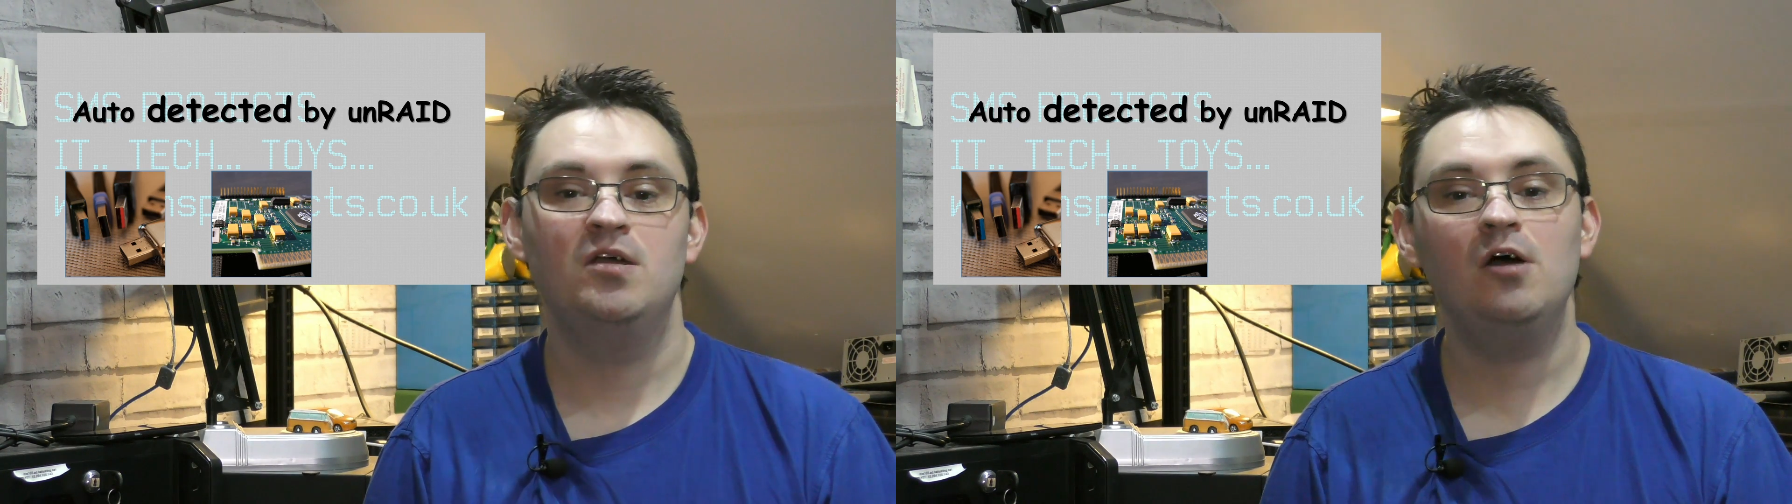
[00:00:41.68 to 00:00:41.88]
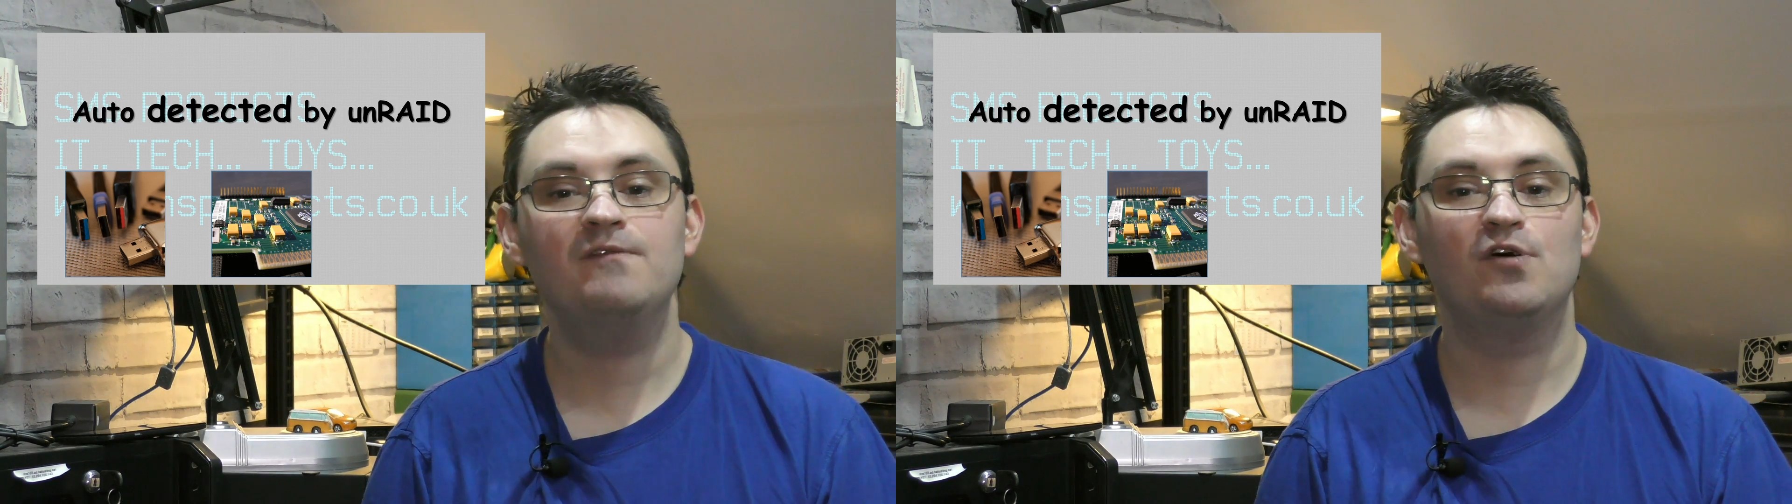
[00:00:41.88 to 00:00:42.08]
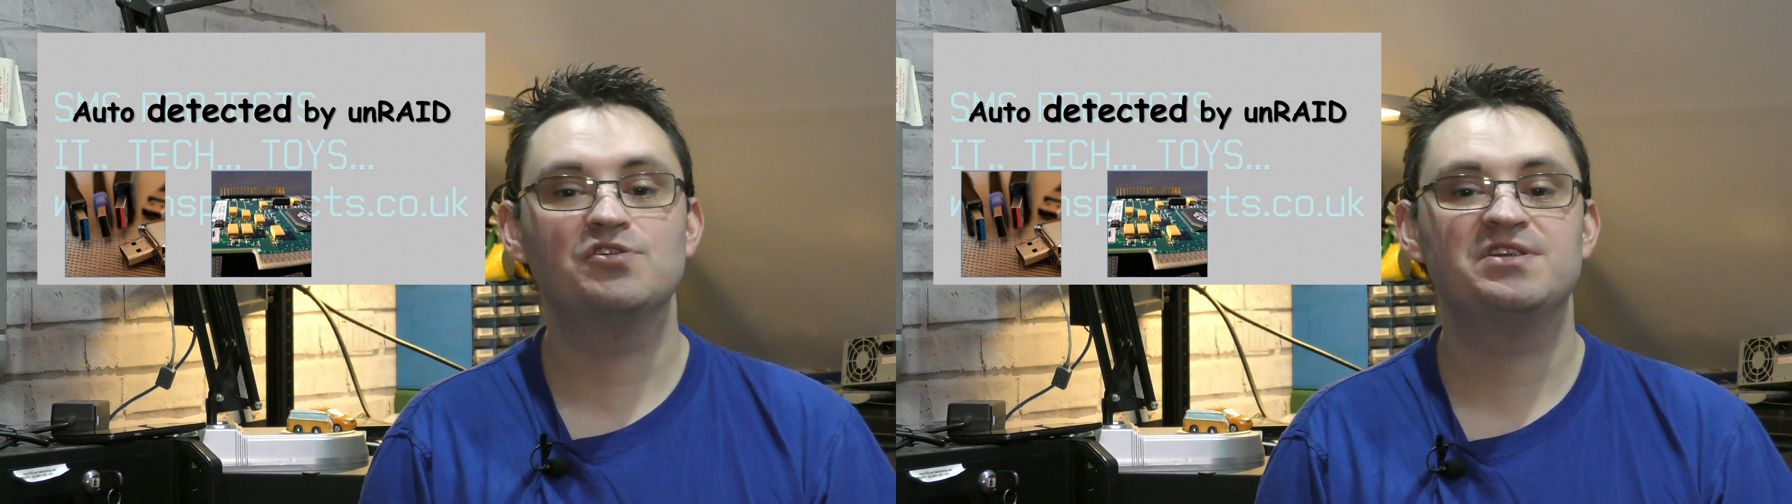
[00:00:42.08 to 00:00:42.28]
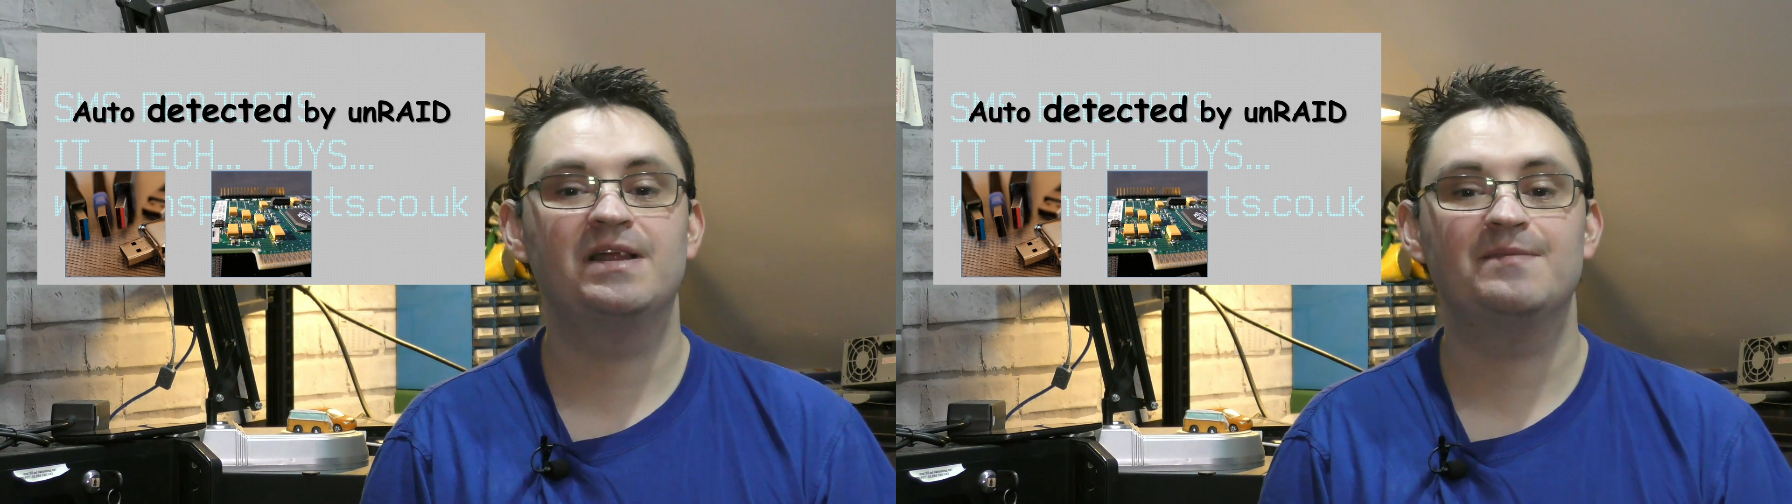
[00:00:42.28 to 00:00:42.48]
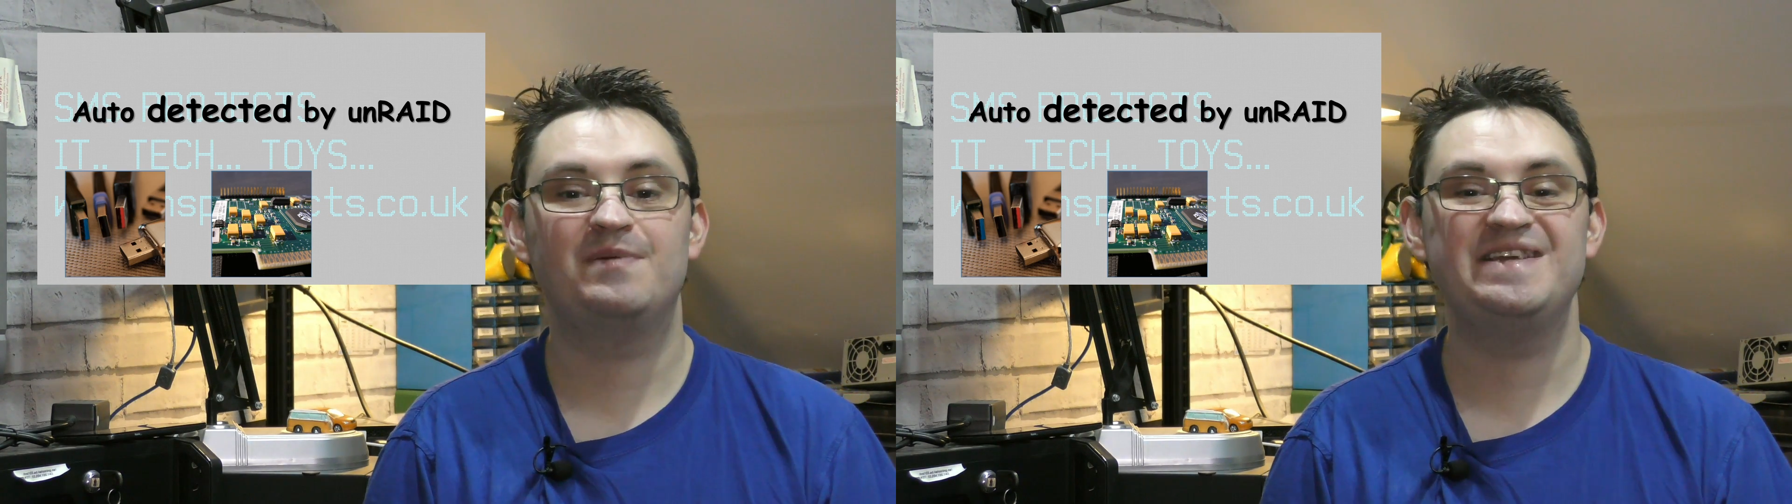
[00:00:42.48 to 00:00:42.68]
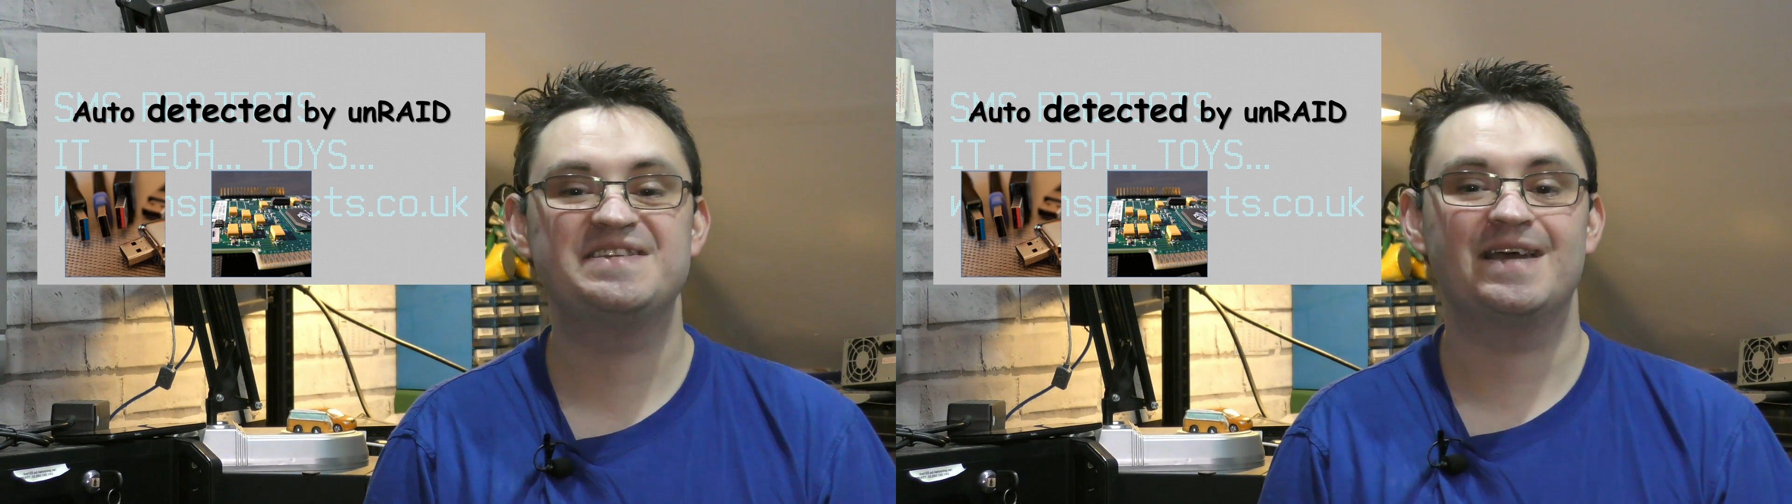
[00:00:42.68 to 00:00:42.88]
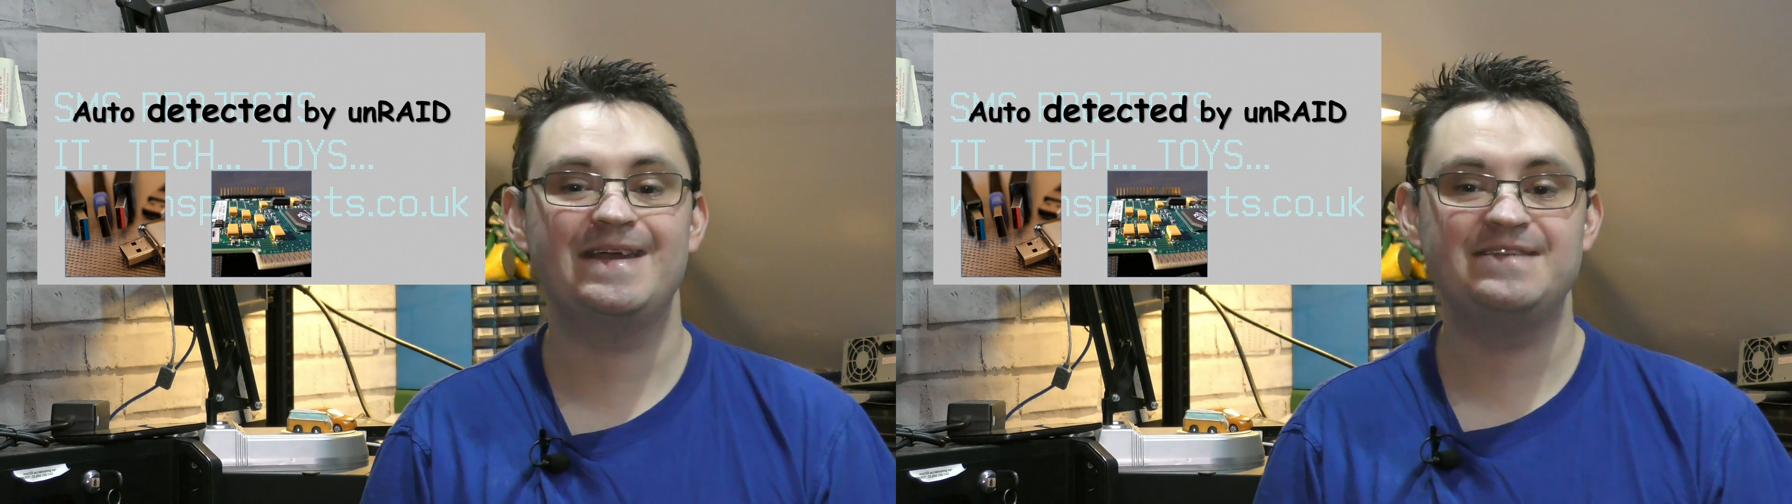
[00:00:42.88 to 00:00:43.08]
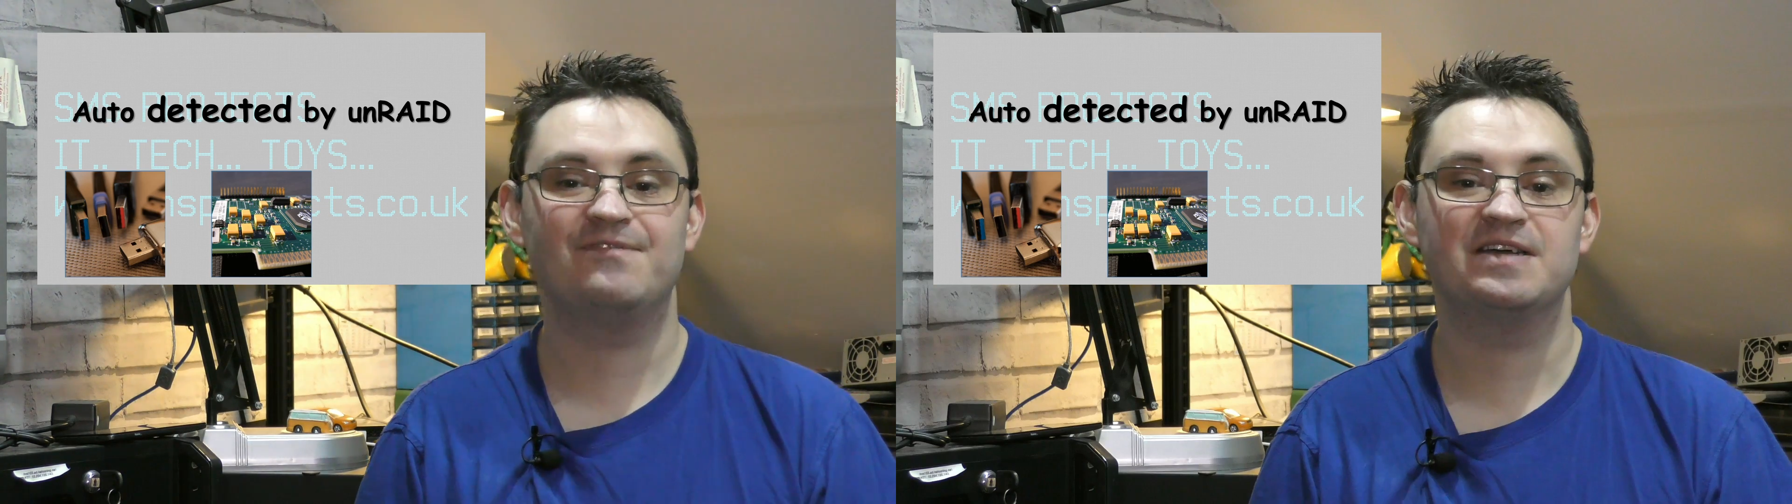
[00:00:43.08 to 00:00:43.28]
Unfortunately,
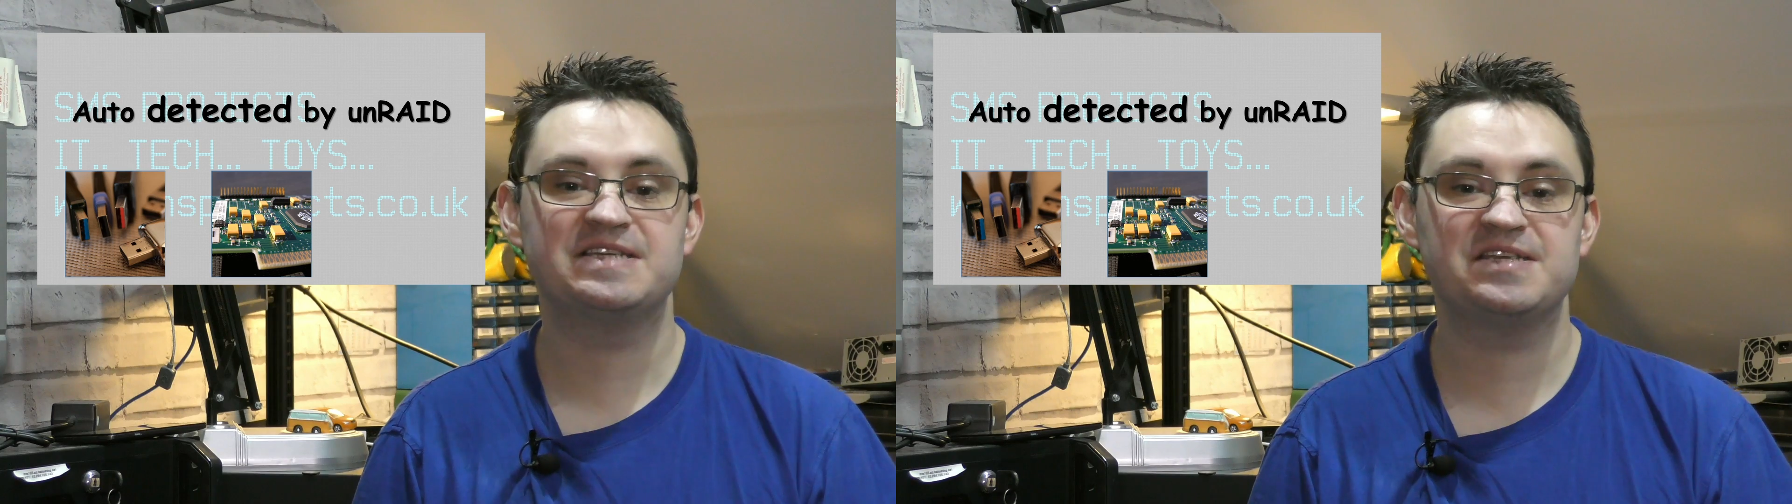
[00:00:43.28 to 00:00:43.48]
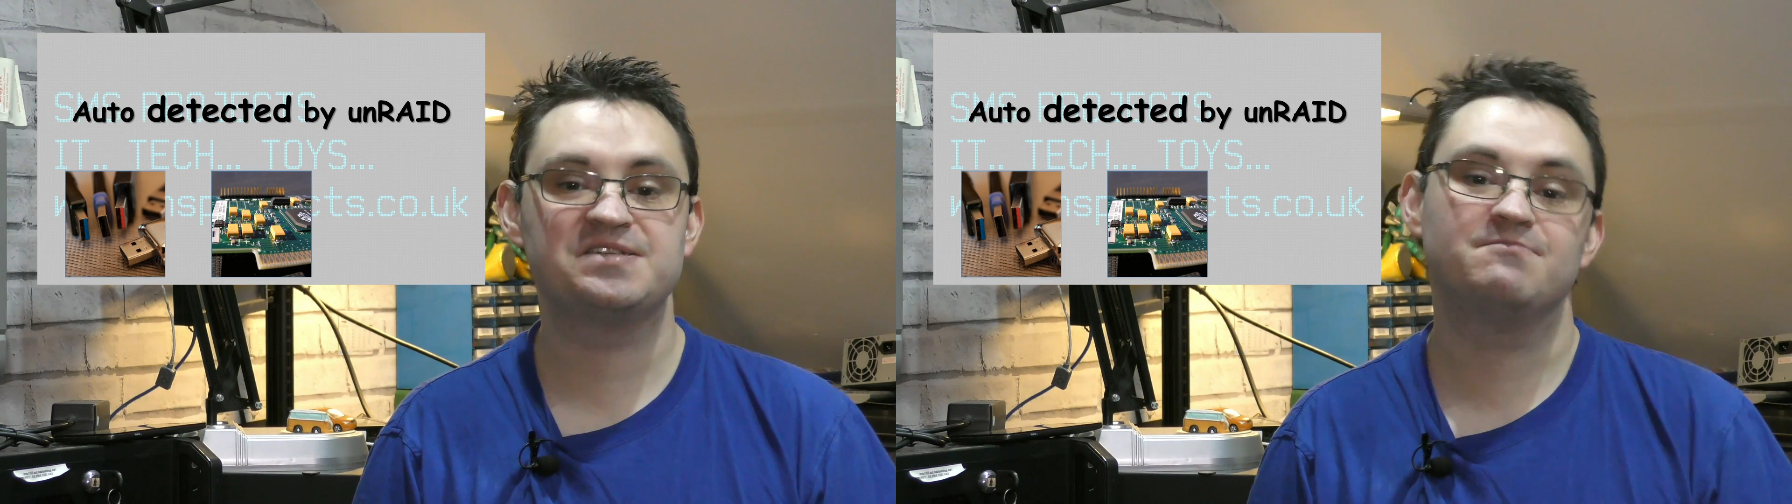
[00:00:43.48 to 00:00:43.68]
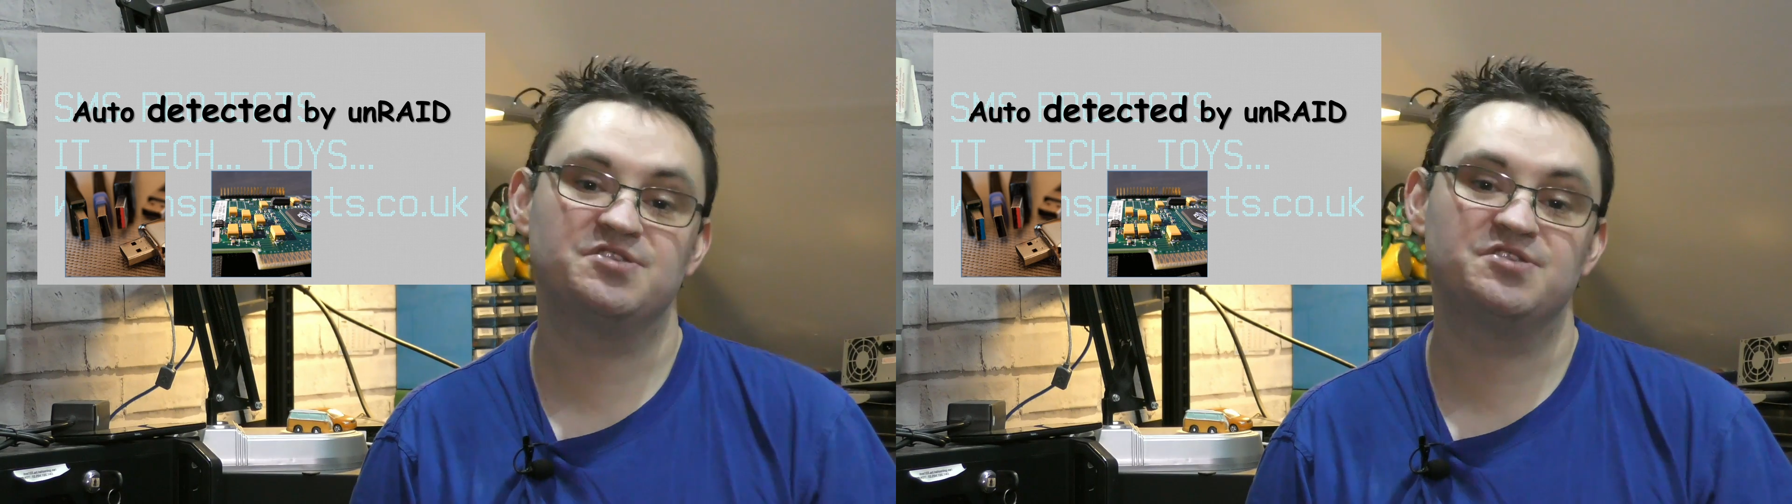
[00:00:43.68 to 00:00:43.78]
PCIe devices,